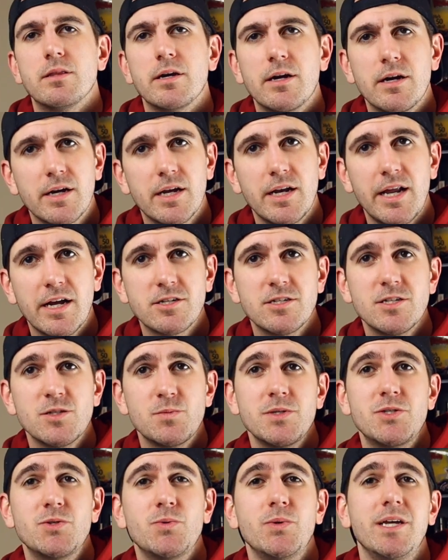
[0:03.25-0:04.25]
There are connections
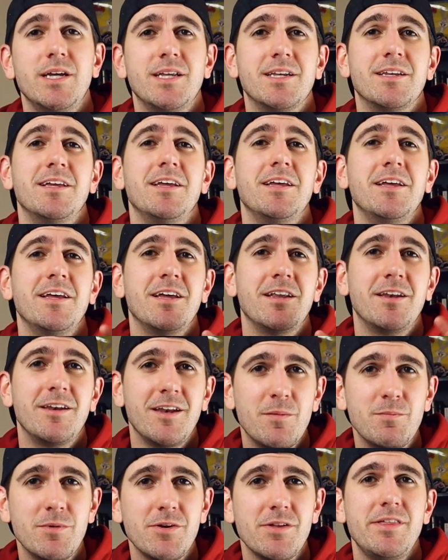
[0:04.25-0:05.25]
between
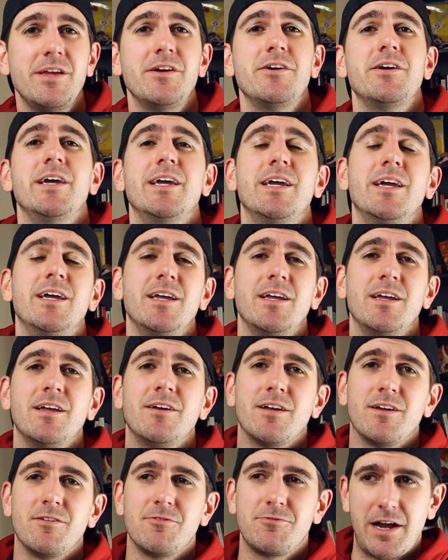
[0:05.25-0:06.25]
number theory,
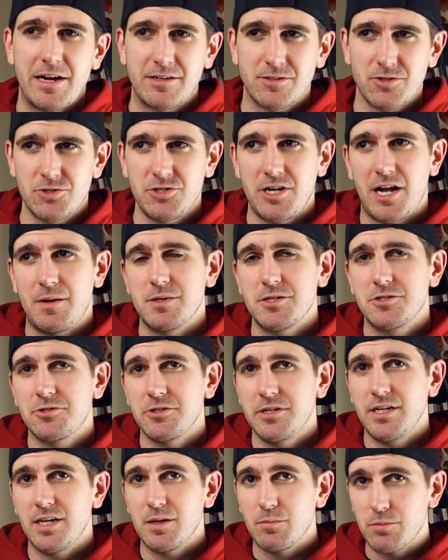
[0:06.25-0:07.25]
fractal
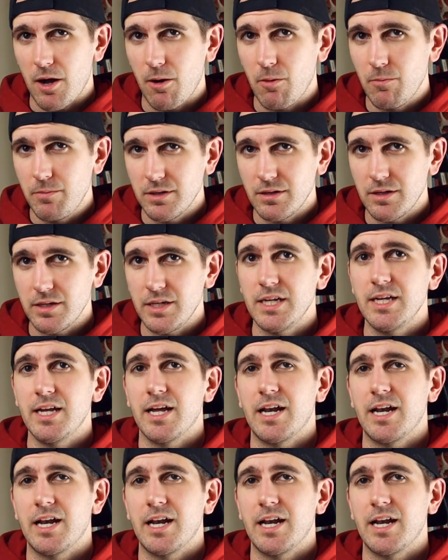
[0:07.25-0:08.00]
geometry, and probability.